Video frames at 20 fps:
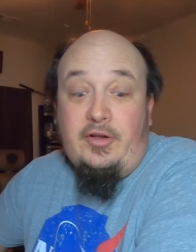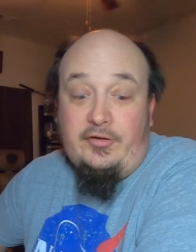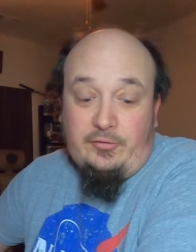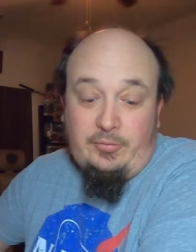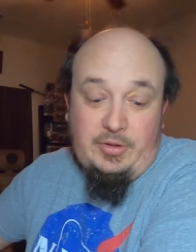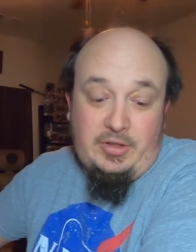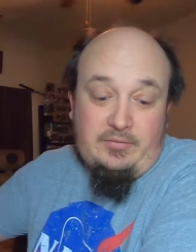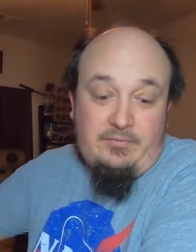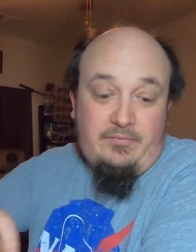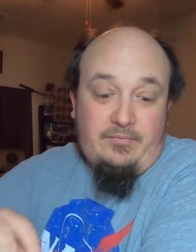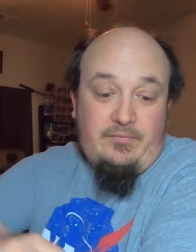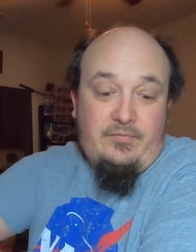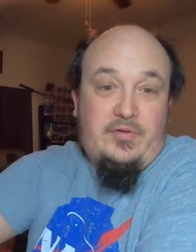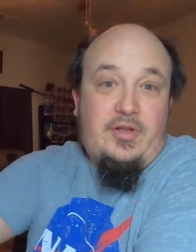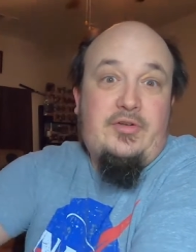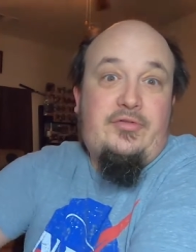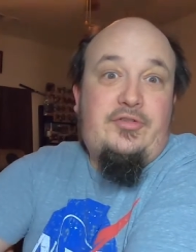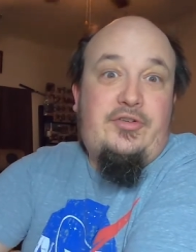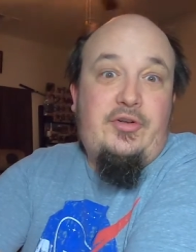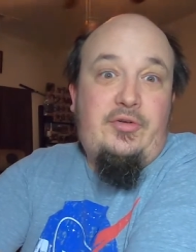next week.
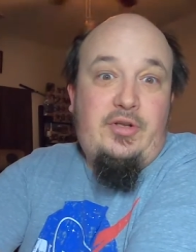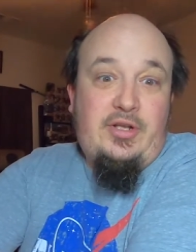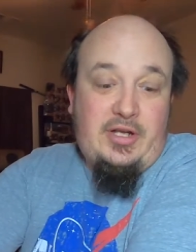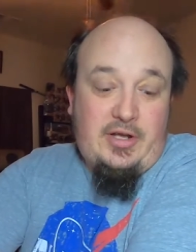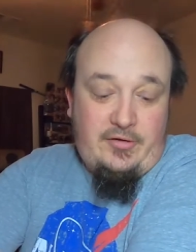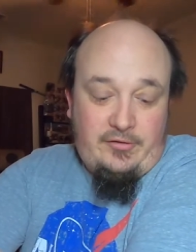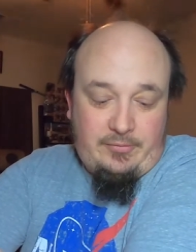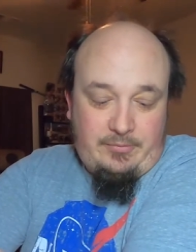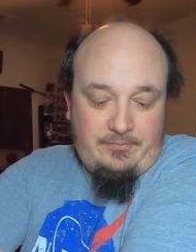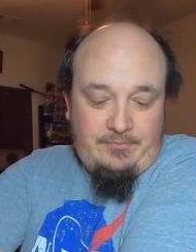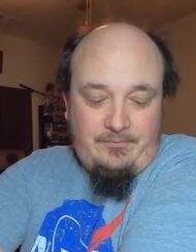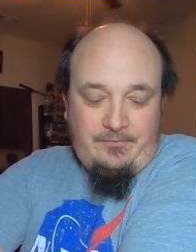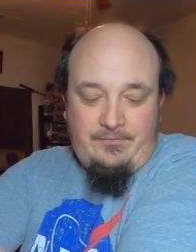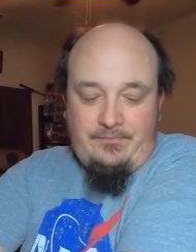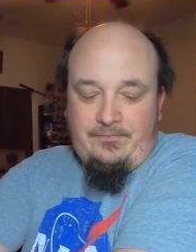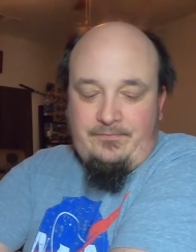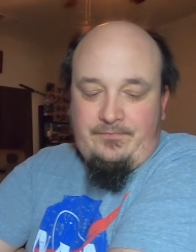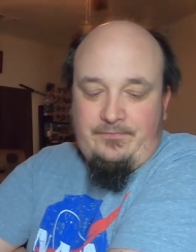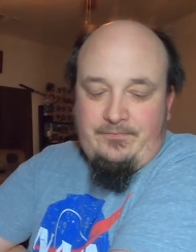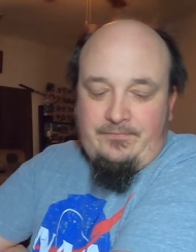Thanks for tuning in,
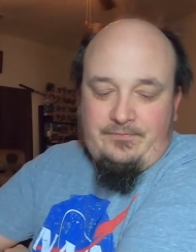guys.